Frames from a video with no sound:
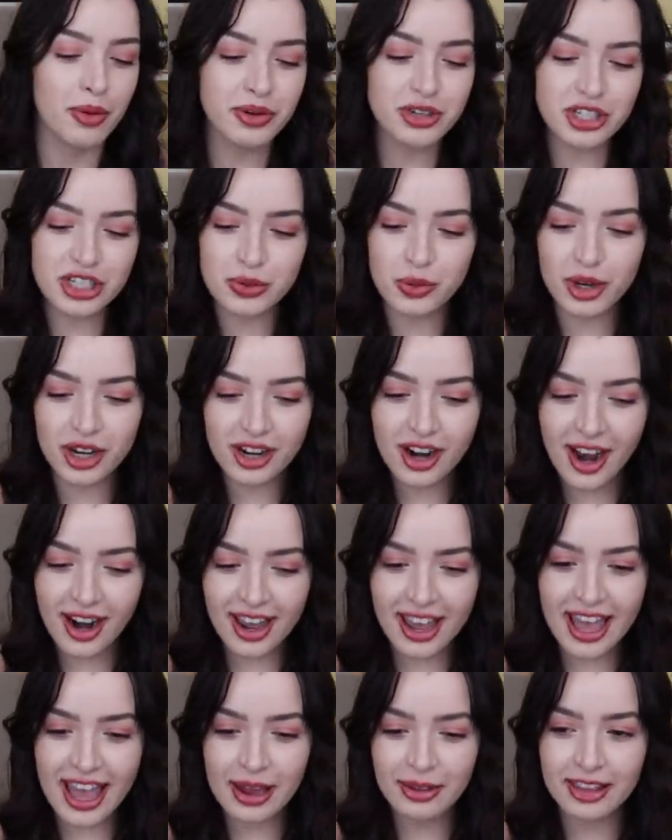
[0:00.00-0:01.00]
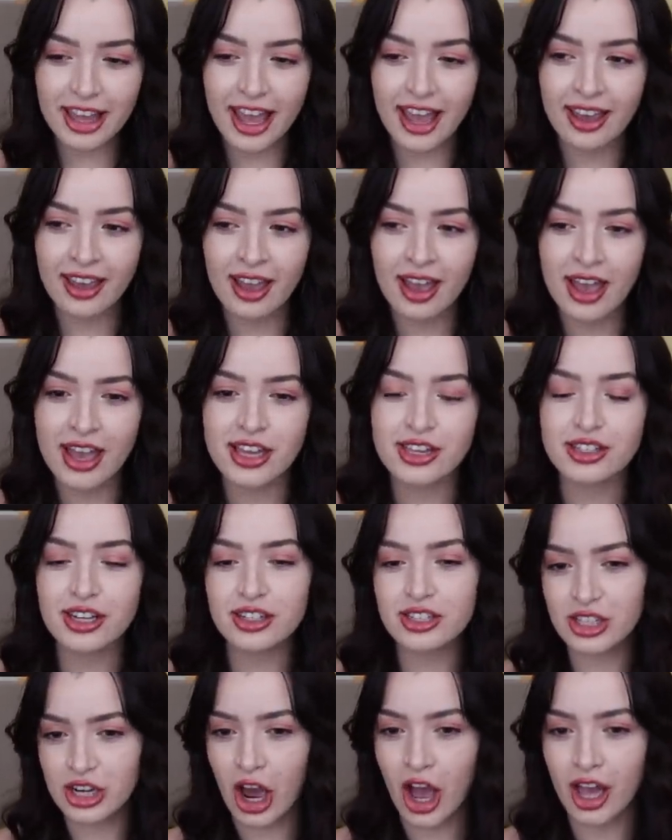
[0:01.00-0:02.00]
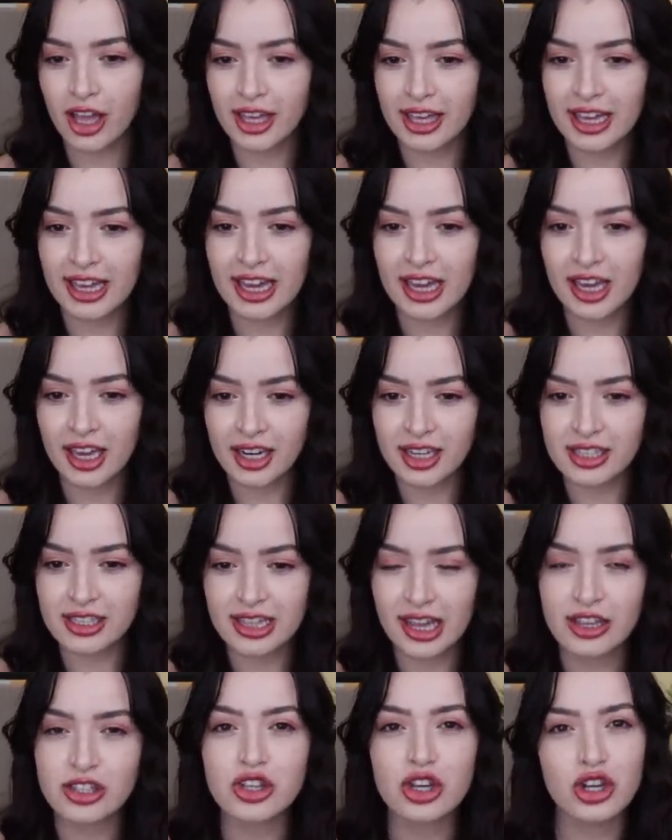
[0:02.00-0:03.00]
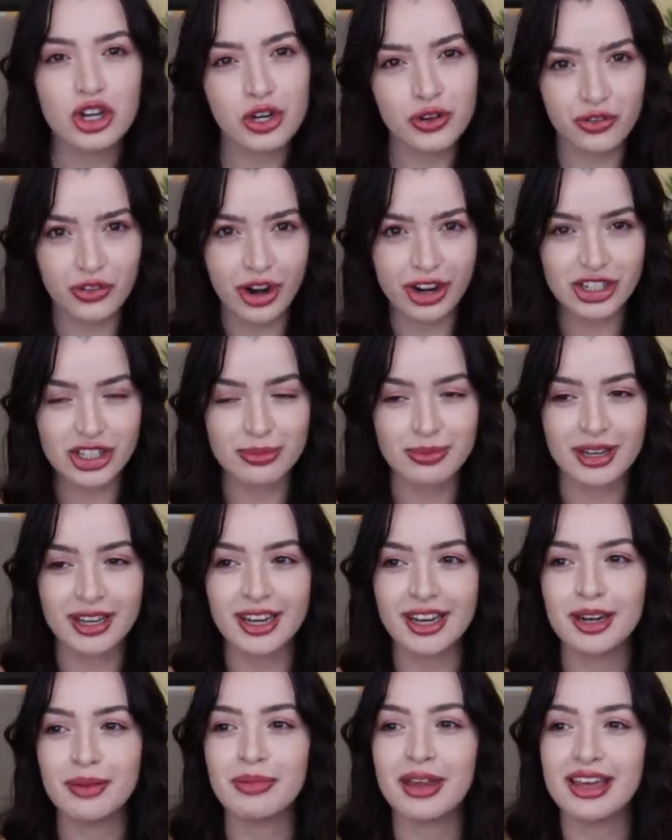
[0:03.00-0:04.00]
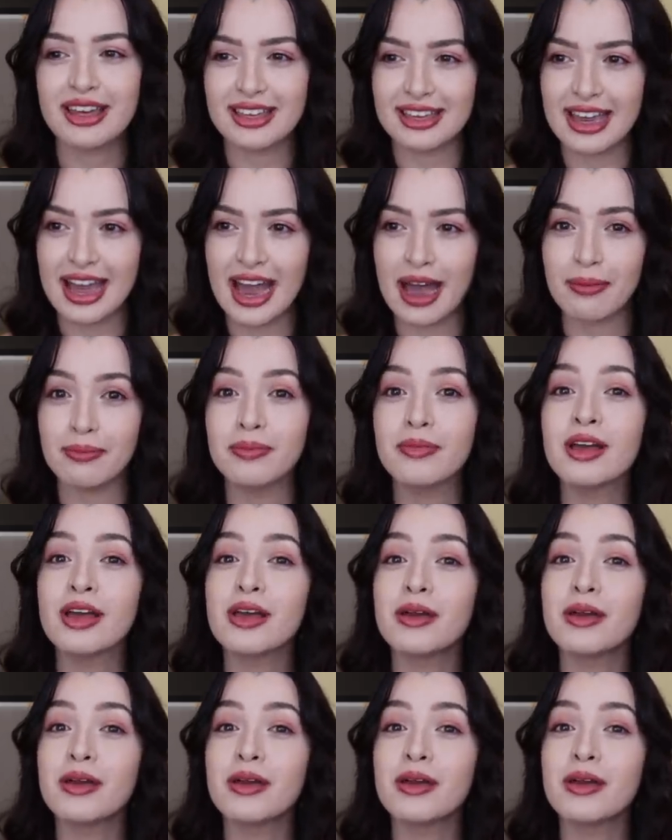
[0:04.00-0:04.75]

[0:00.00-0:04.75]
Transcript: But we're just working on it and like he starts talking. He's like, so you're a freshman? I'm like, yeah.